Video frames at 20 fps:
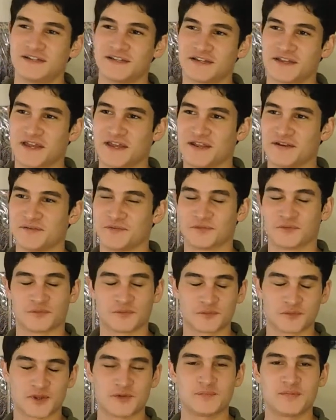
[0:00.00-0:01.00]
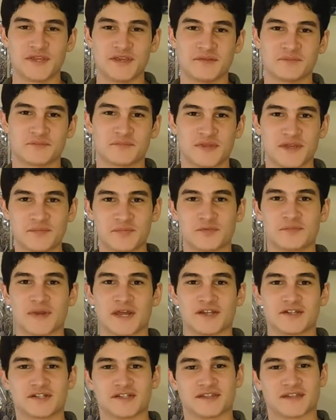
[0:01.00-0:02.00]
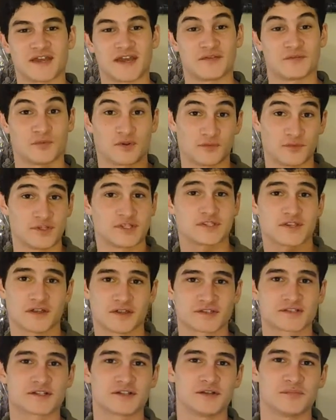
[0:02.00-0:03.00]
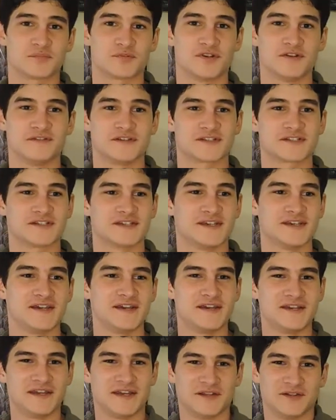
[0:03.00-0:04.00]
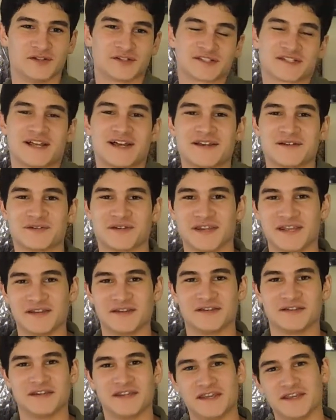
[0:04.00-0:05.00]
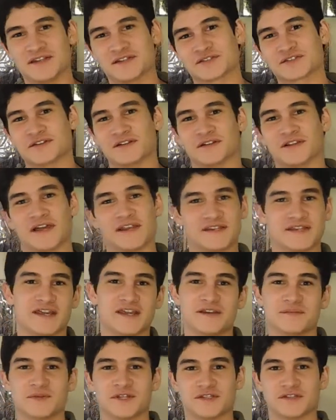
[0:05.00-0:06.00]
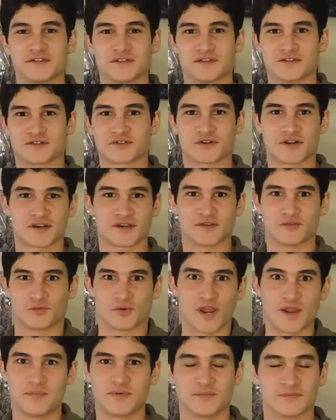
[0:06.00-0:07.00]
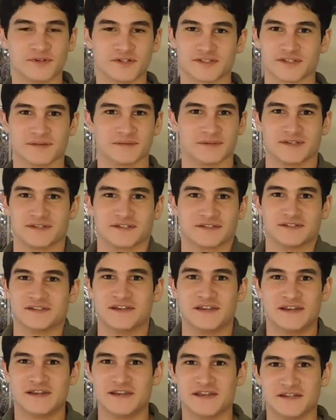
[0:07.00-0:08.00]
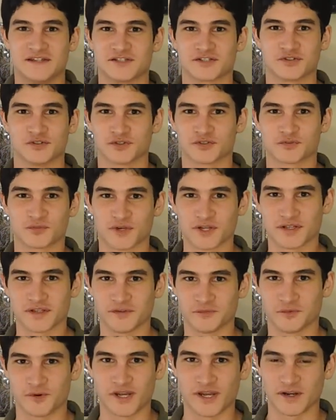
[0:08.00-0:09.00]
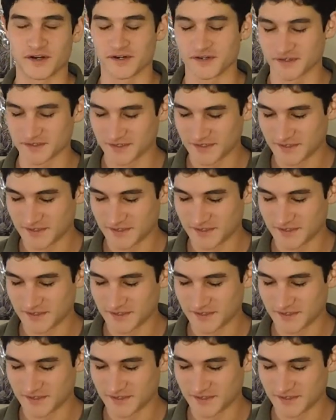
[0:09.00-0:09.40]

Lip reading: And when people mentioned that when we saw this clip previously, it looks like Negan's going to like take him into the truck and rape him or something. It just looks really weird.